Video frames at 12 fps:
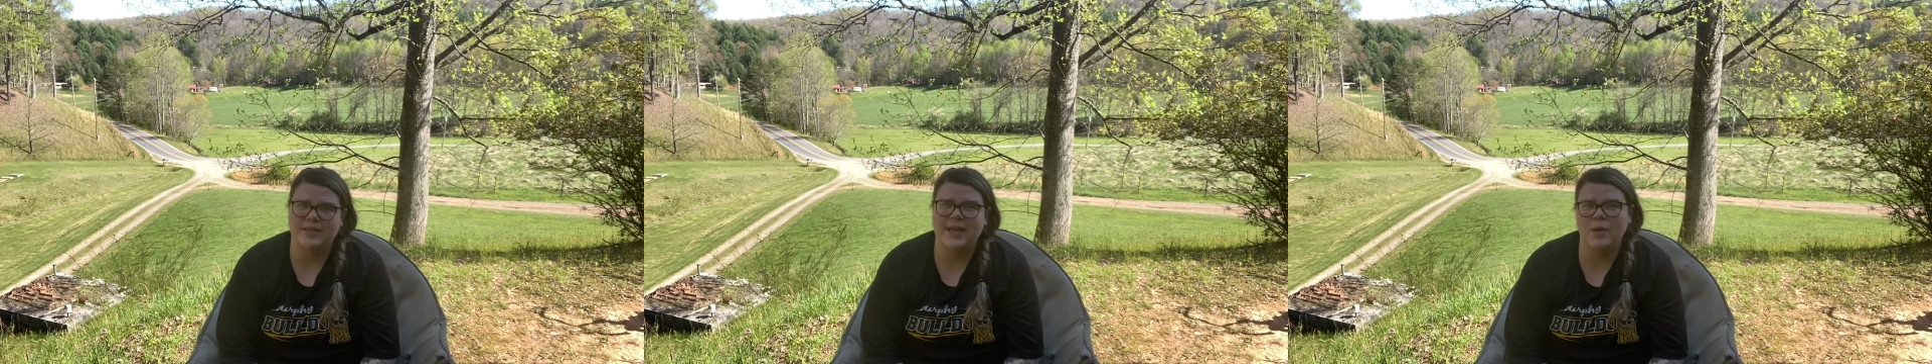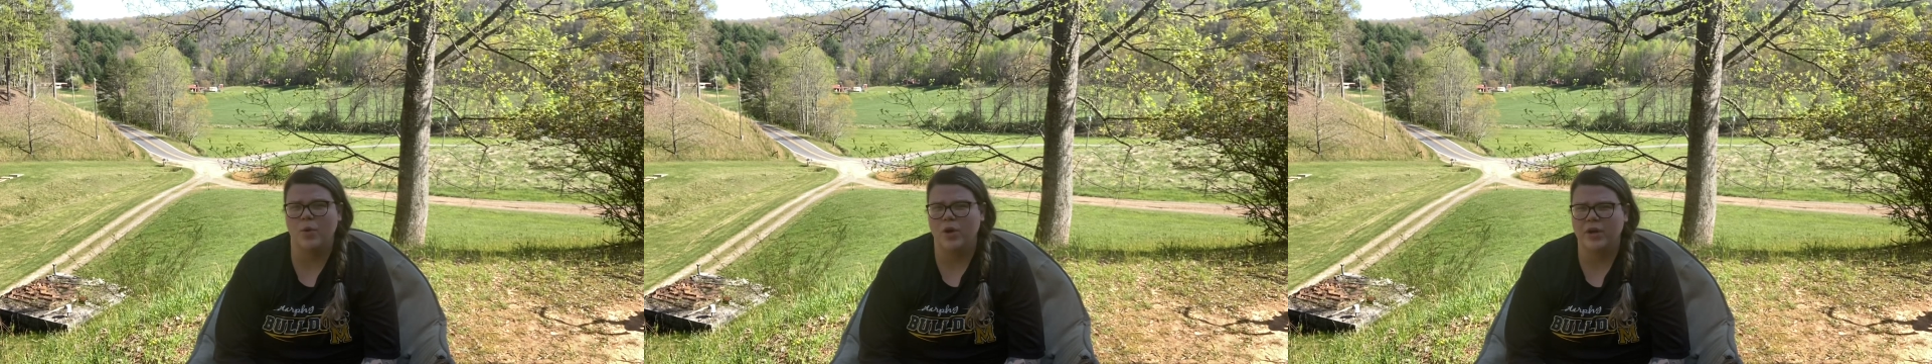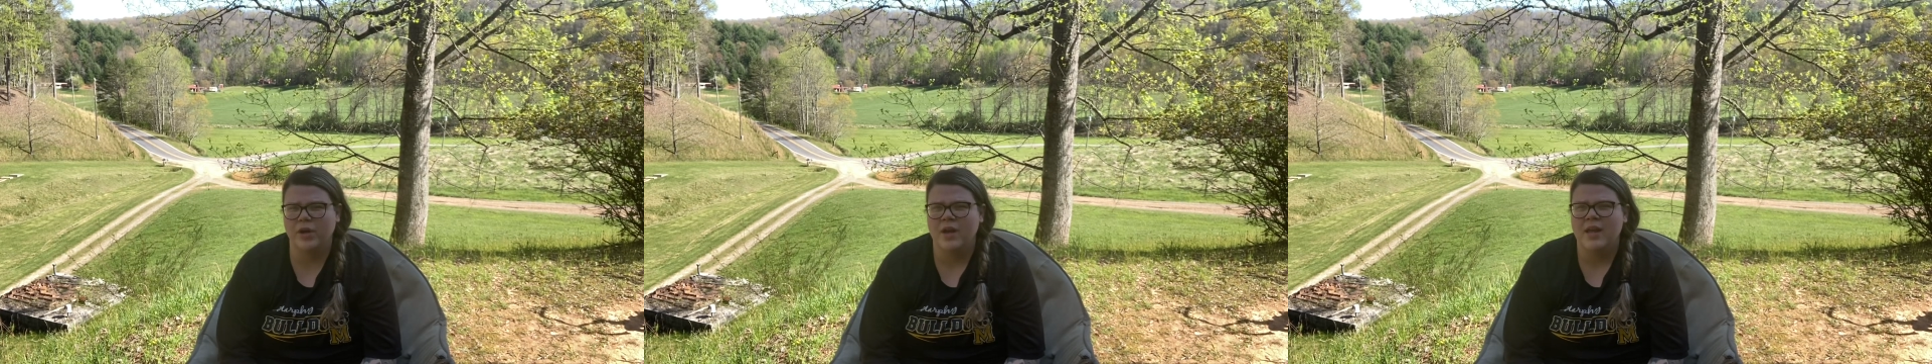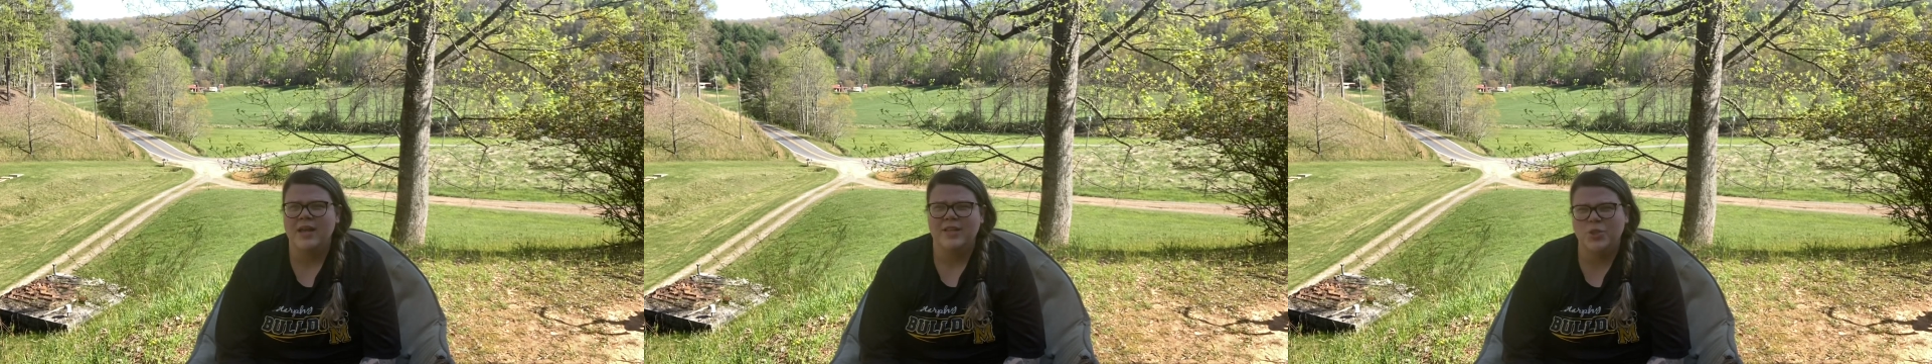They were,
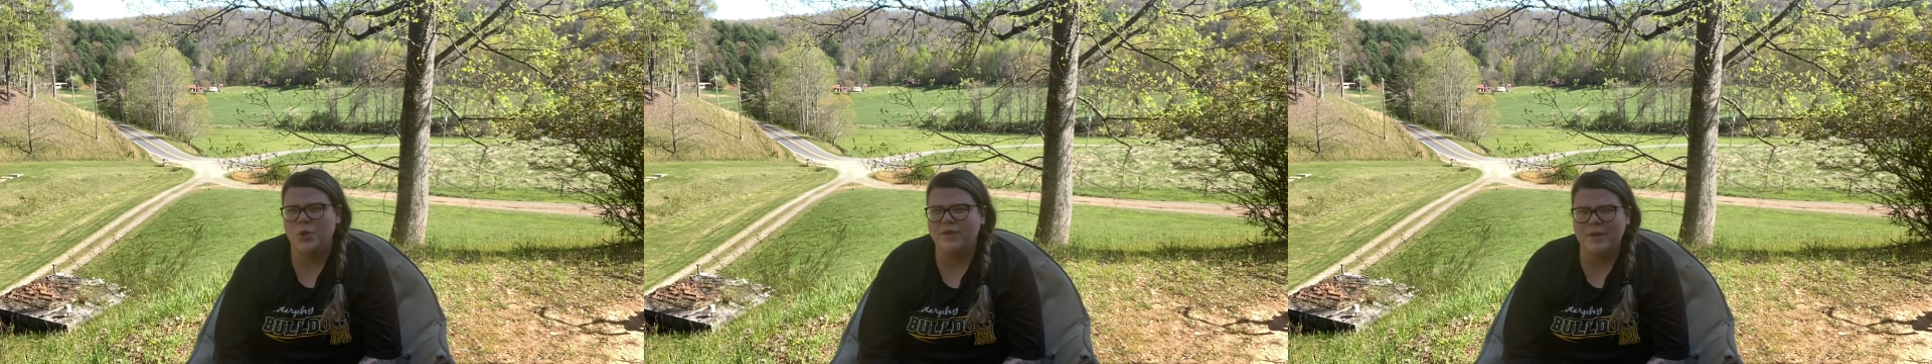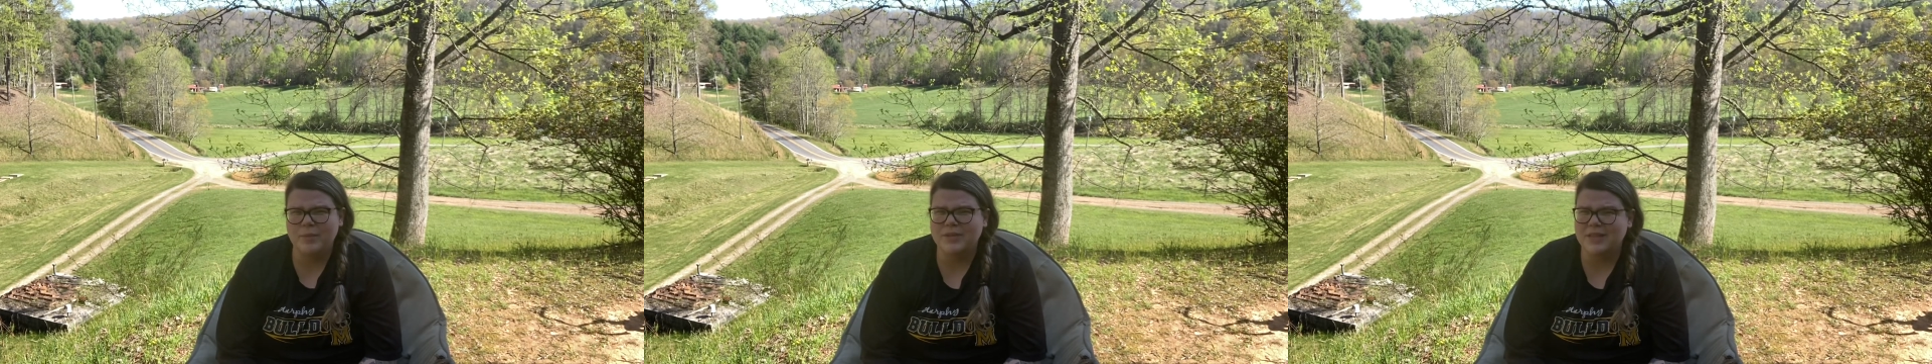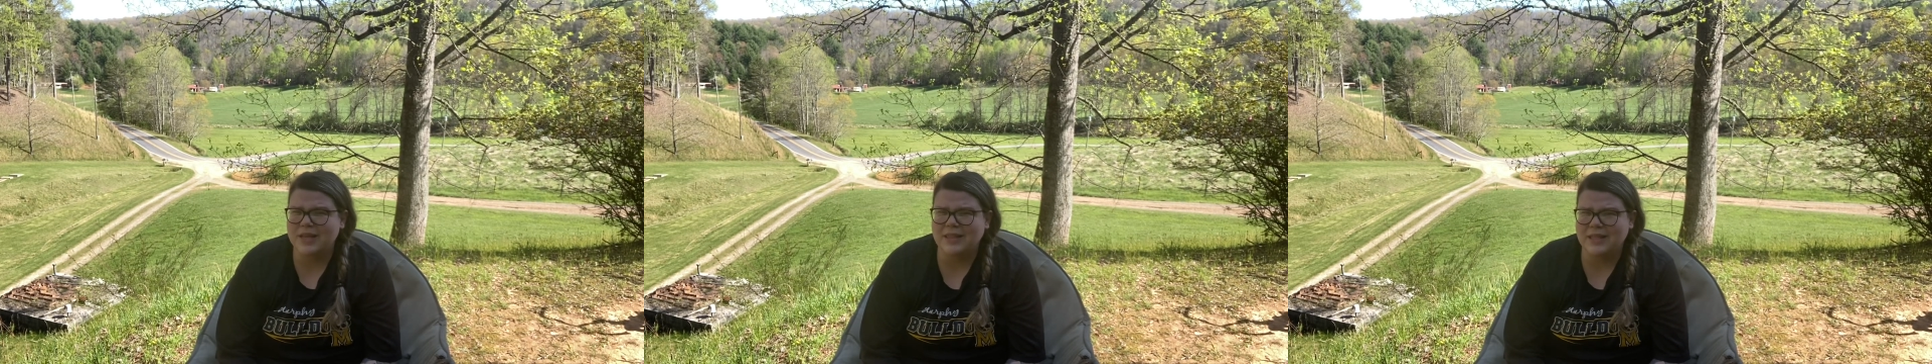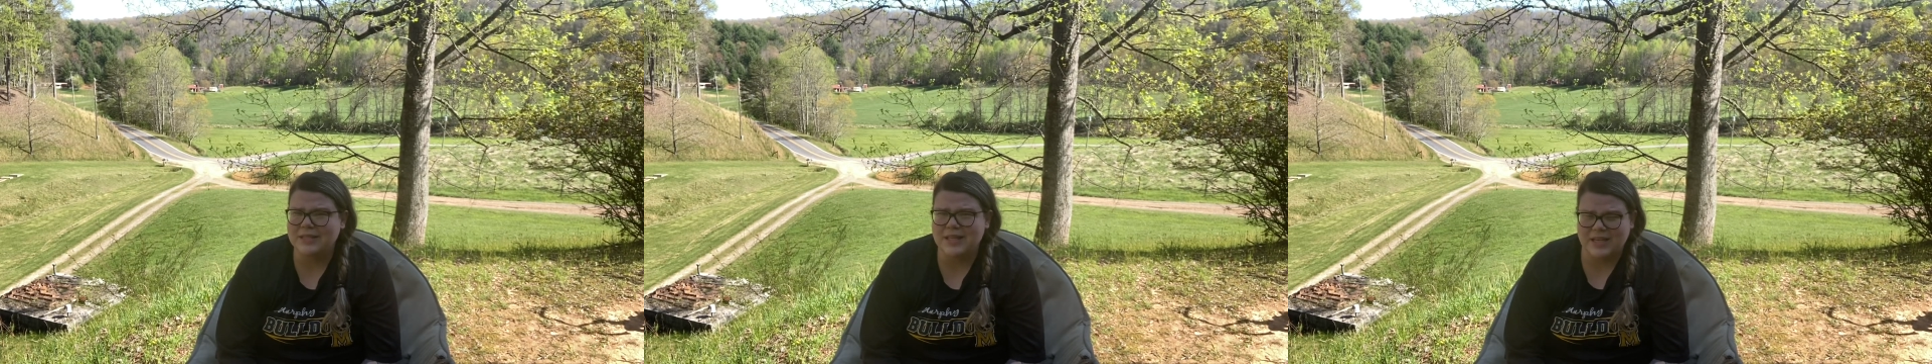2 of them was like
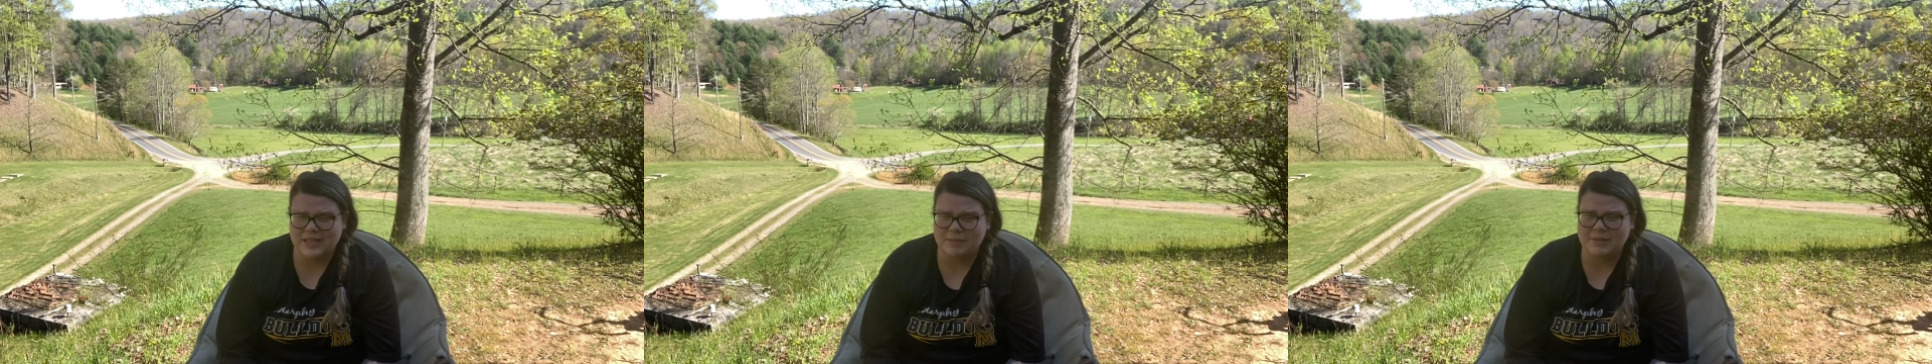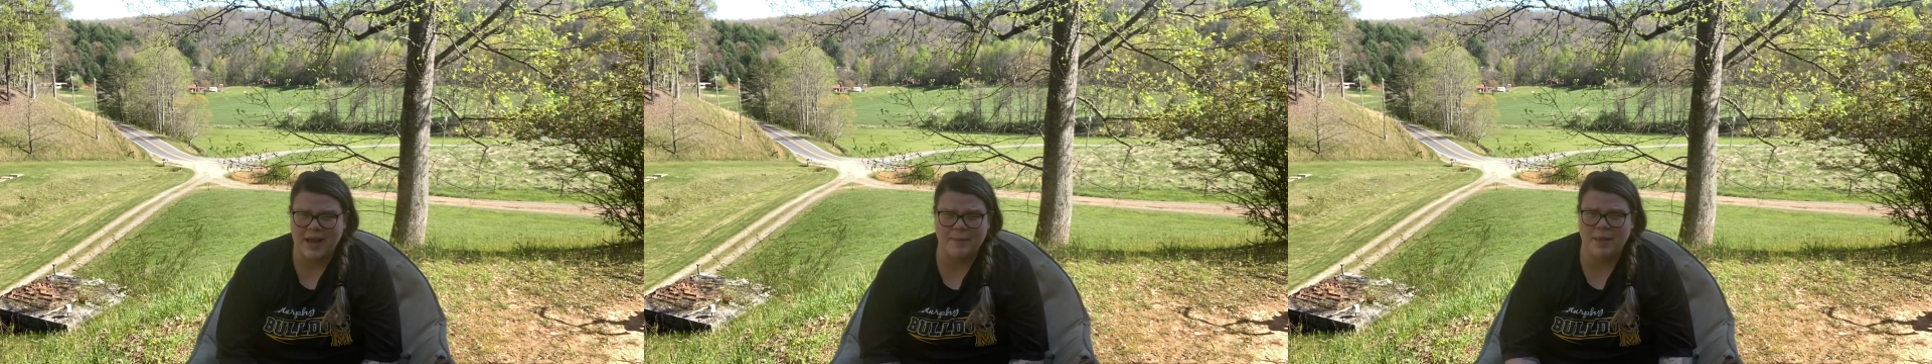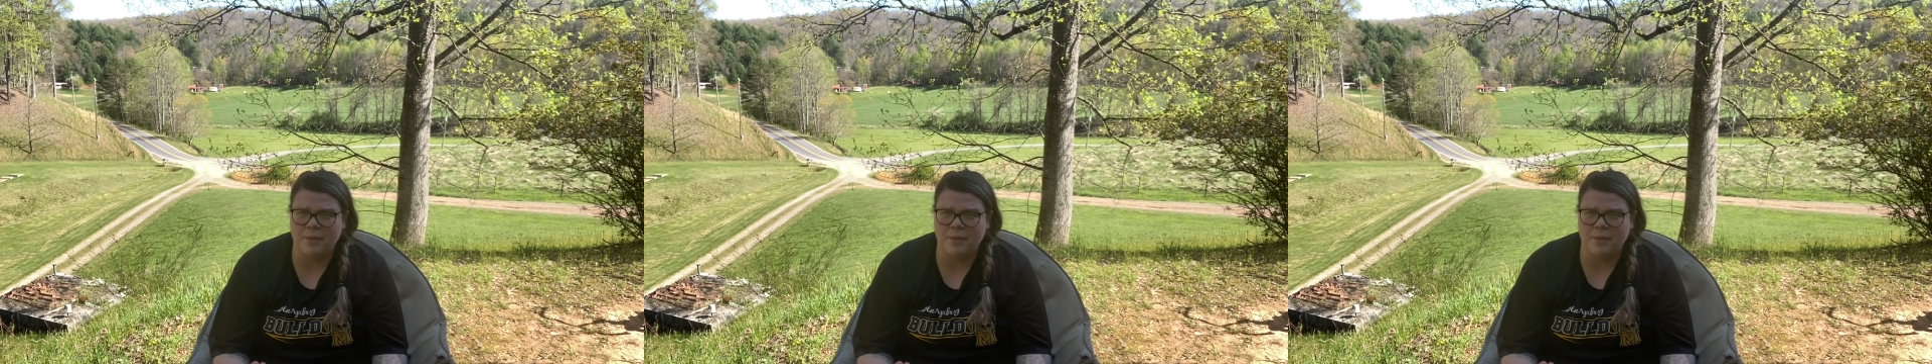the exact same time.